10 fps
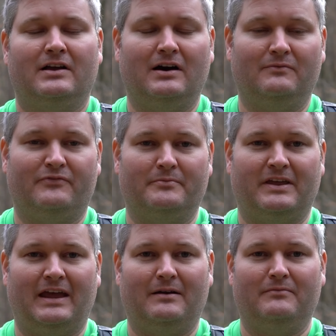come from,
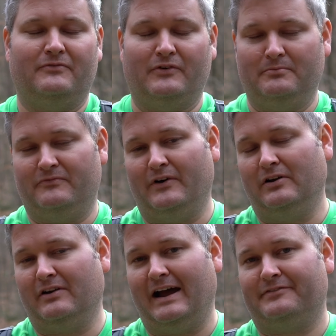cam from
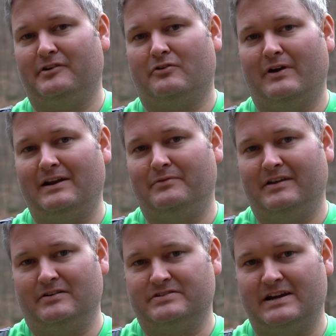photographs that are created with
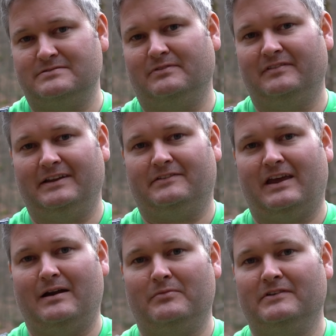interchangeable lens
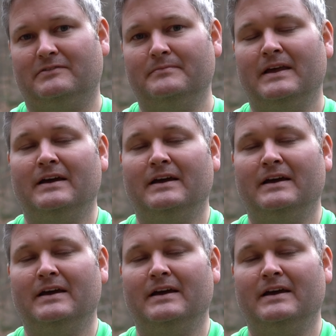cameras,